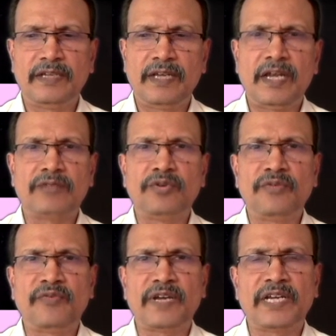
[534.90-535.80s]
Don't
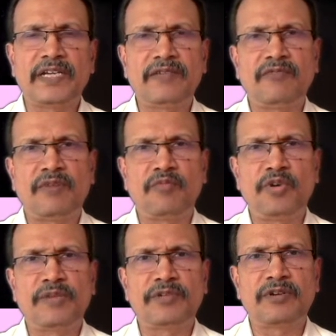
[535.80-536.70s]
forget one more
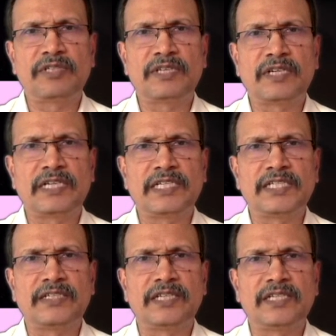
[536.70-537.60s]
hematological
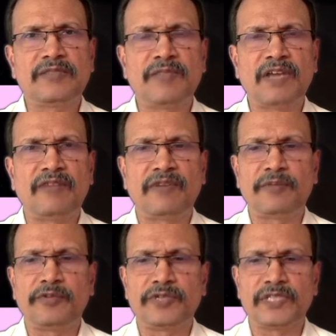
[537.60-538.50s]
condition, that is
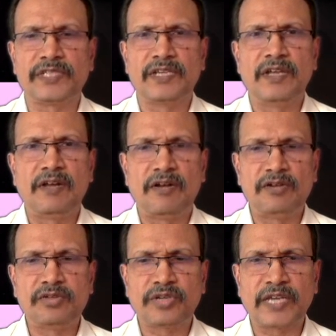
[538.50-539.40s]
myelofibrosis,
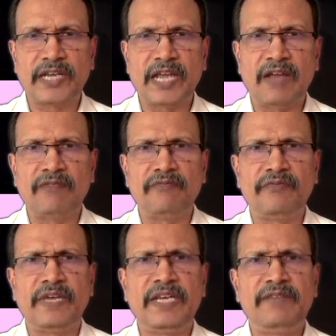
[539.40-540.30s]
also can have
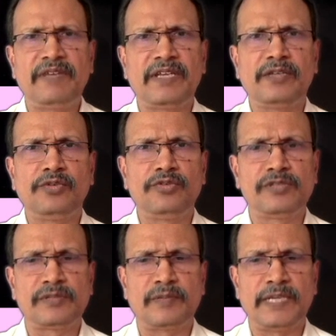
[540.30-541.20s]
very, very huge
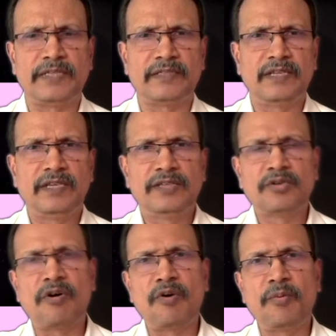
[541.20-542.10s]
spleen. So
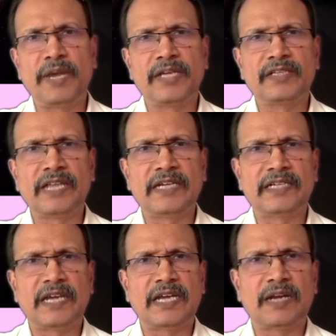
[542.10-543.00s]
occupying
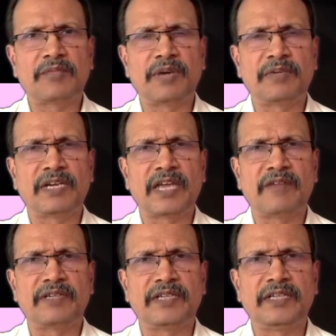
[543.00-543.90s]
entire abdominal cavity,